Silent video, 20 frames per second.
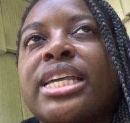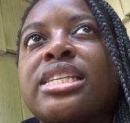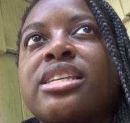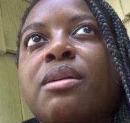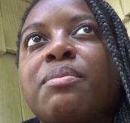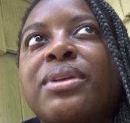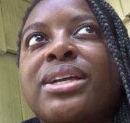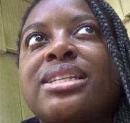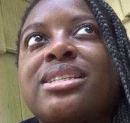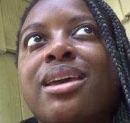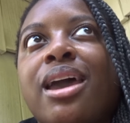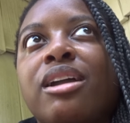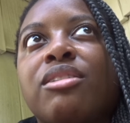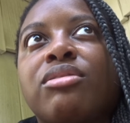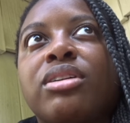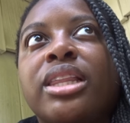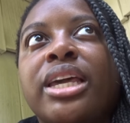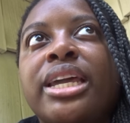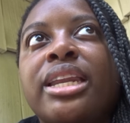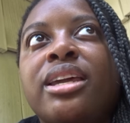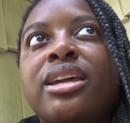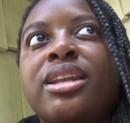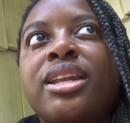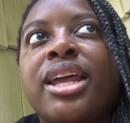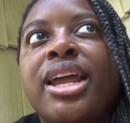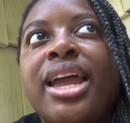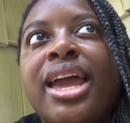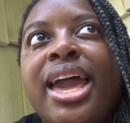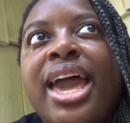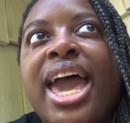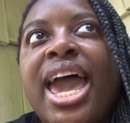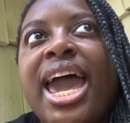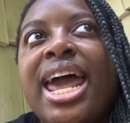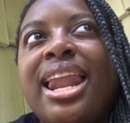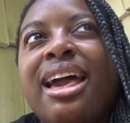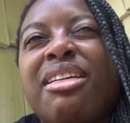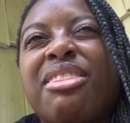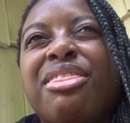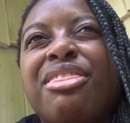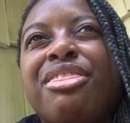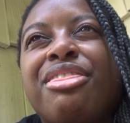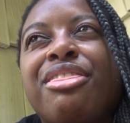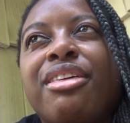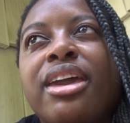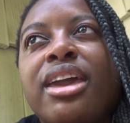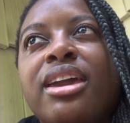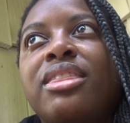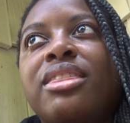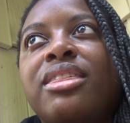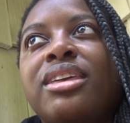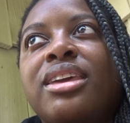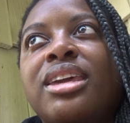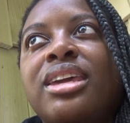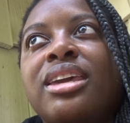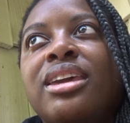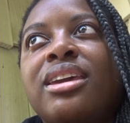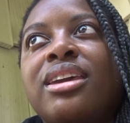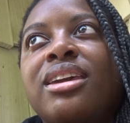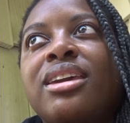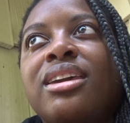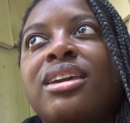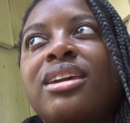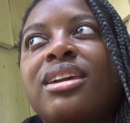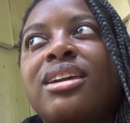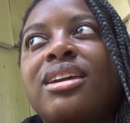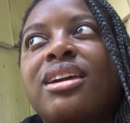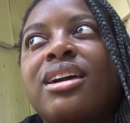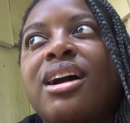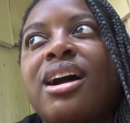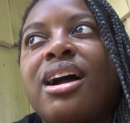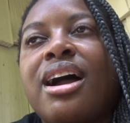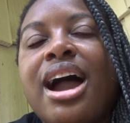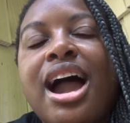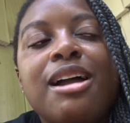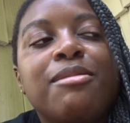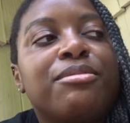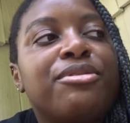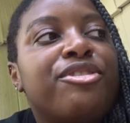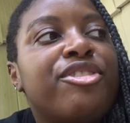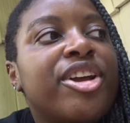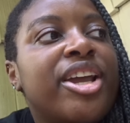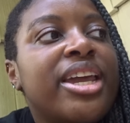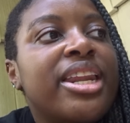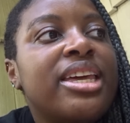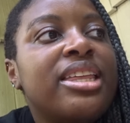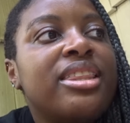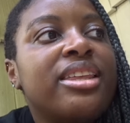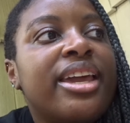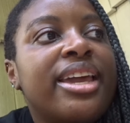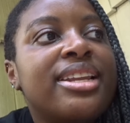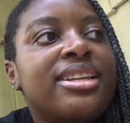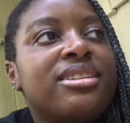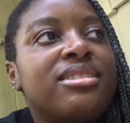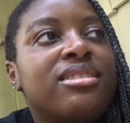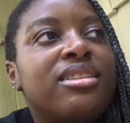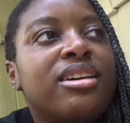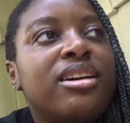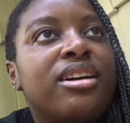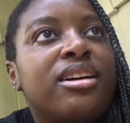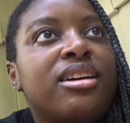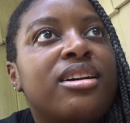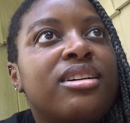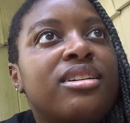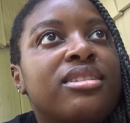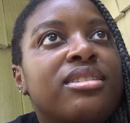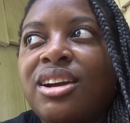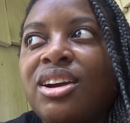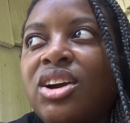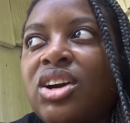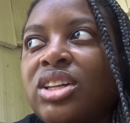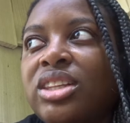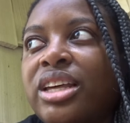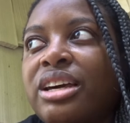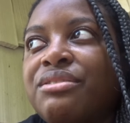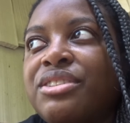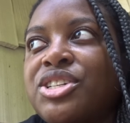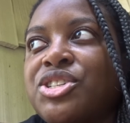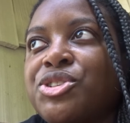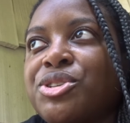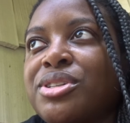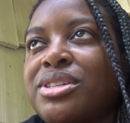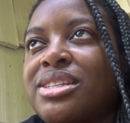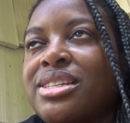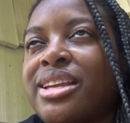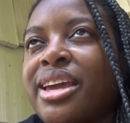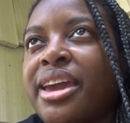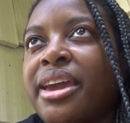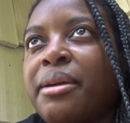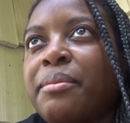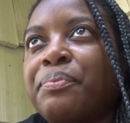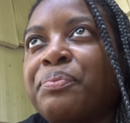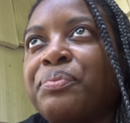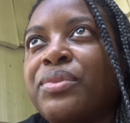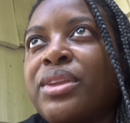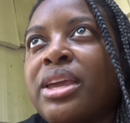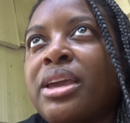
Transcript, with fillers: It's something tech related, and I think the uh, I'm forgetting the the her love interest name,